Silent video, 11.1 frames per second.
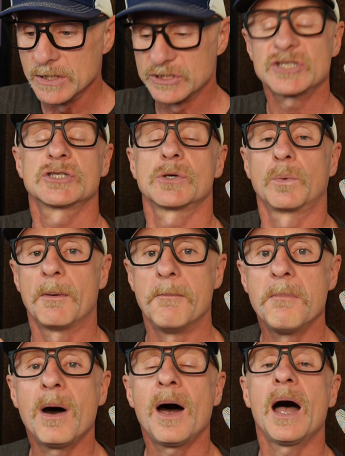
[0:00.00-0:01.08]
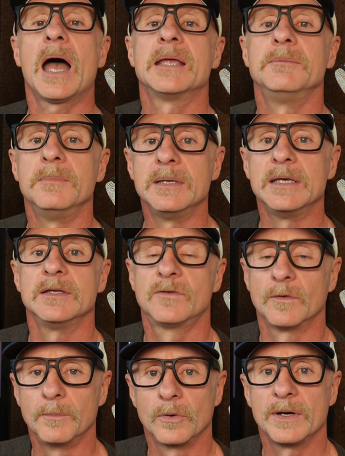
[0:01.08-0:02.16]
just to remind me
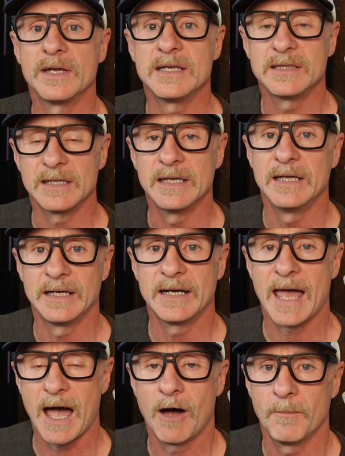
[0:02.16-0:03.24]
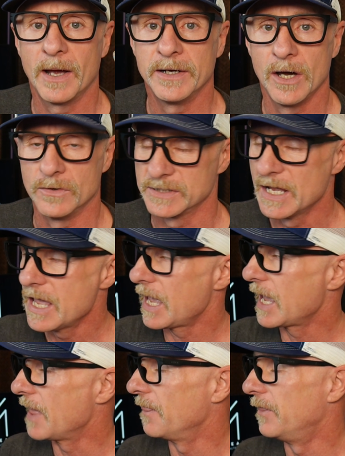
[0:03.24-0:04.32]
to breathe in and out my nose.
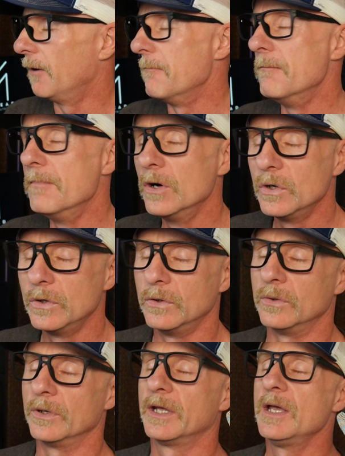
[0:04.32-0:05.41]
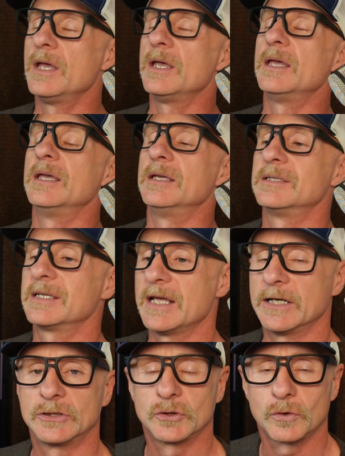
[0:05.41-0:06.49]
And the mood is
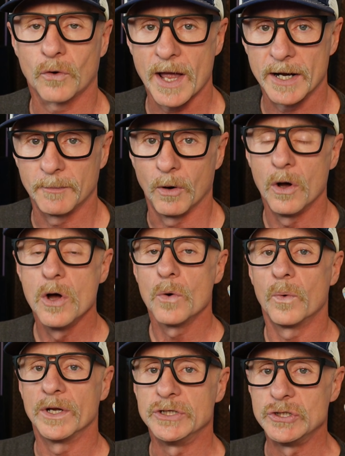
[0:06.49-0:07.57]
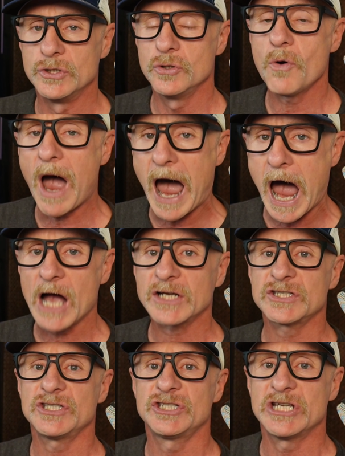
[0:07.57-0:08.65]
incredible. When you
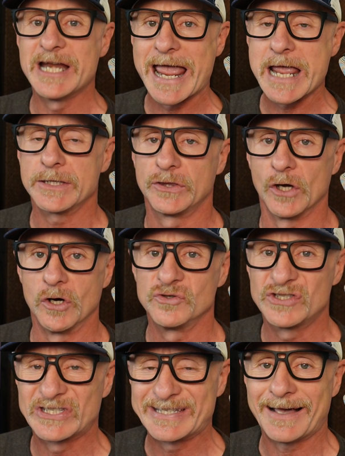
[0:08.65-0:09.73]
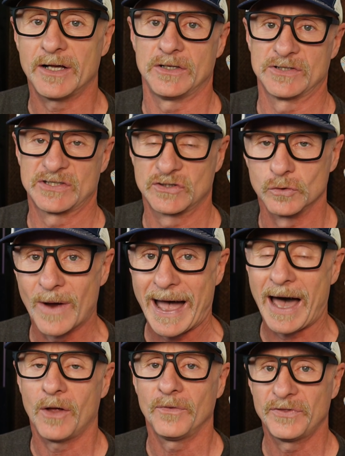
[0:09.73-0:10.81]
oxygenate those cells
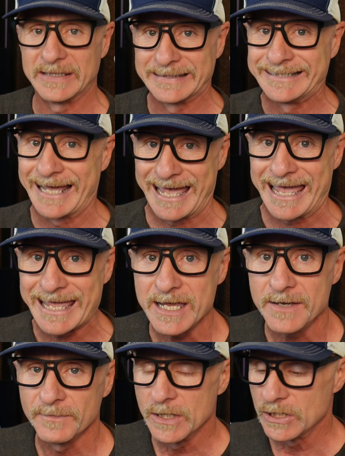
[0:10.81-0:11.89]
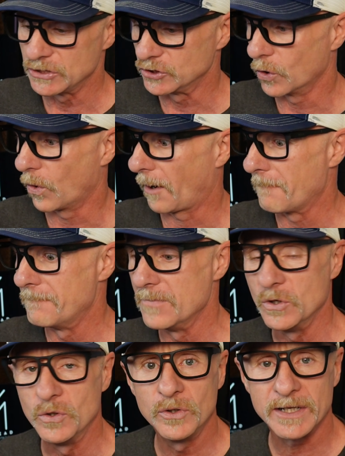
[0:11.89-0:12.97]
throughout the day, your
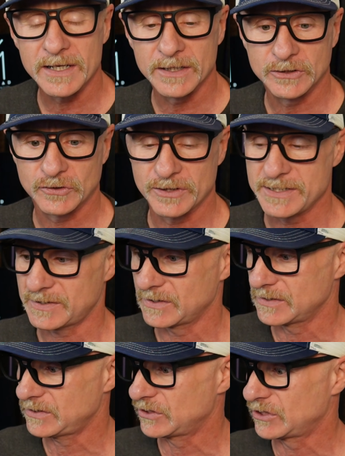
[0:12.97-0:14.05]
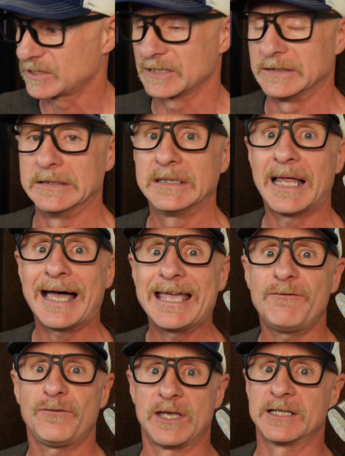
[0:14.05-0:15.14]
mood increases, just
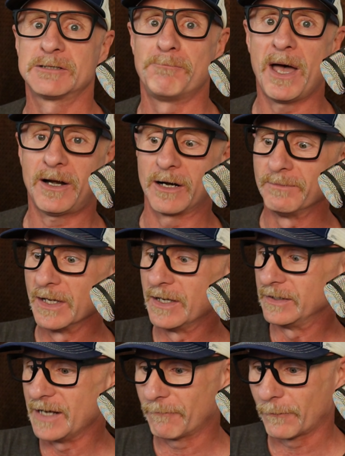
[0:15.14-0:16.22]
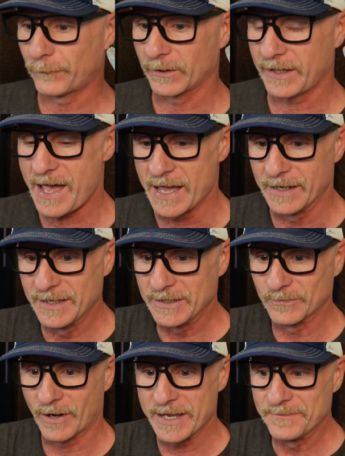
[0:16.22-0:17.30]
life gets better. Never forget,
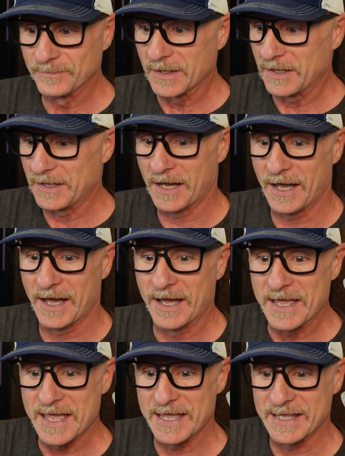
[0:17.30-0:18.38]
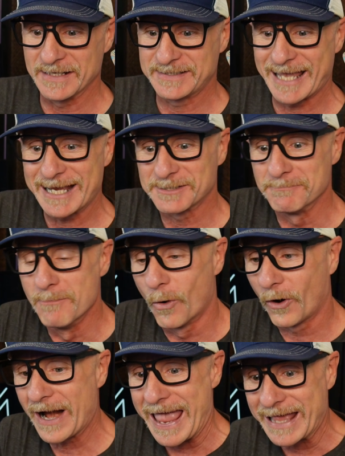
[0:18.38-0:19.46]
right? uh, it, it, takes
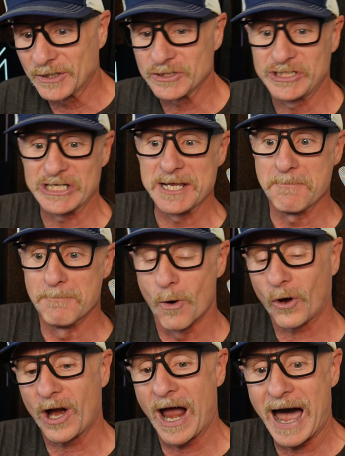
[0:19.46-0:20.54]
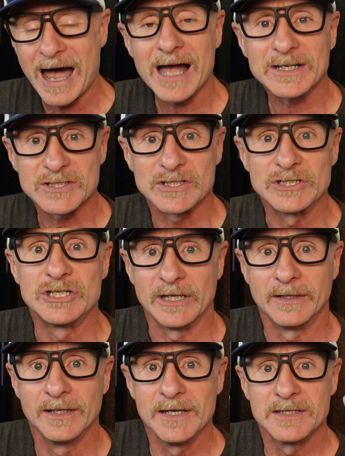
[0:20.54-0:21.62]
more energy, more
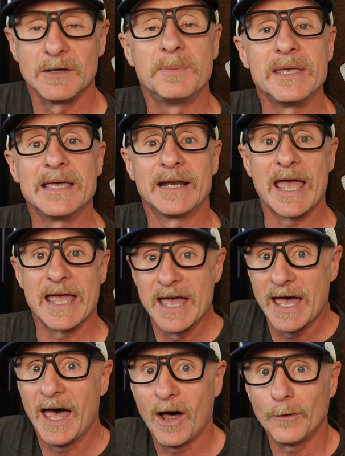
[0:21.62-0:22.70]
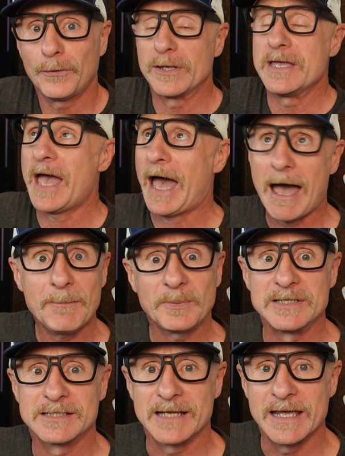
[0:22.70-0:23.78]
oxygen to be in a healthy, happy
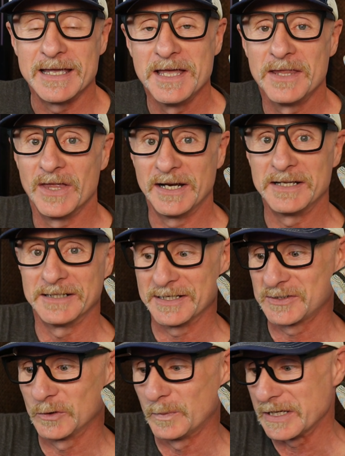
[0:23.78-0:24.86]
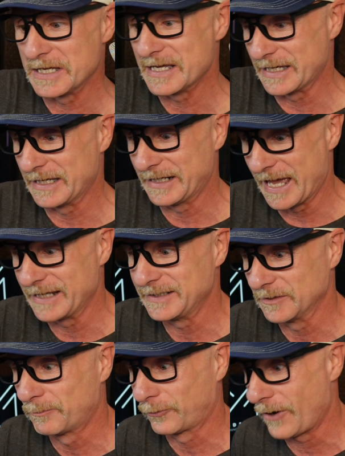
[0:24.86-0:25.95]
state than it does to be in a
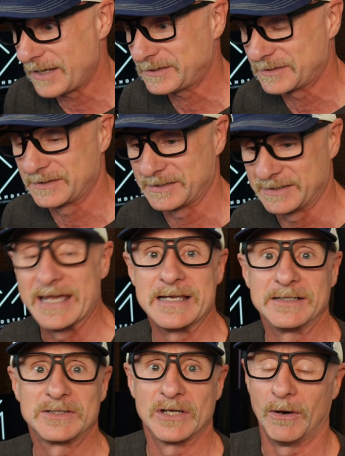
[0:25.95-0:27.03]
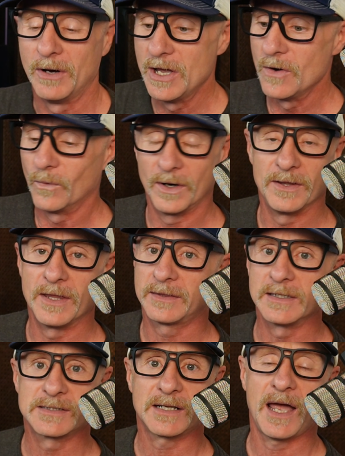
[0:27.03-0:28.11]
depressed state. So, one of the
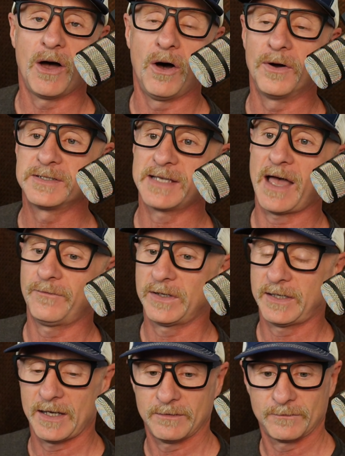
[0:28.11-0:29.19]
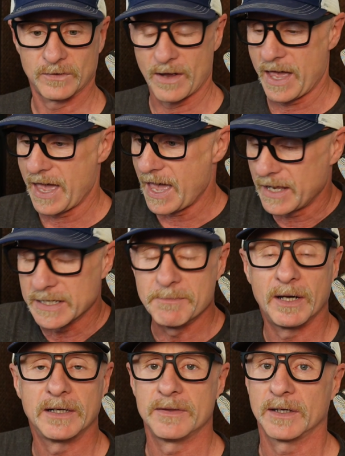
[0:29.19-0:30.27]
things that I always advocate to
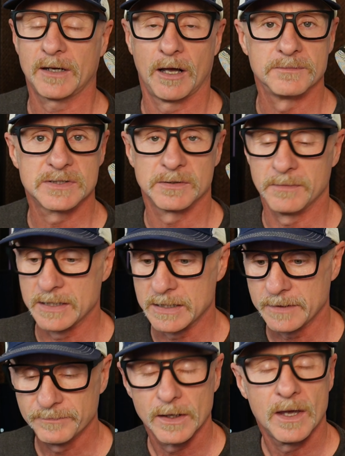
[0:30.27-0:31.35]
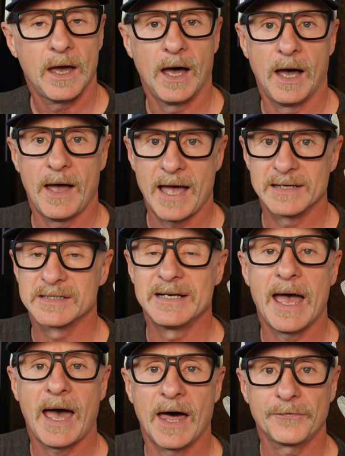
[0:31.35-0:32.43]
anybody that comes to me uh, as an
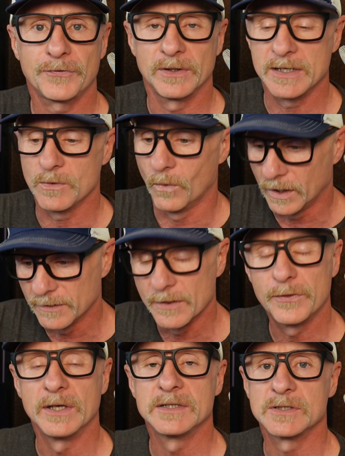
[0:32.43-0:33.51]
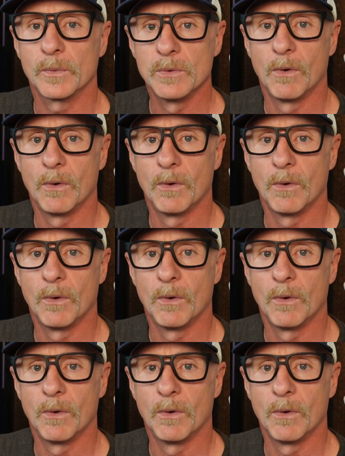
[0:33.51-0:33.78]
athlete, one of the things that we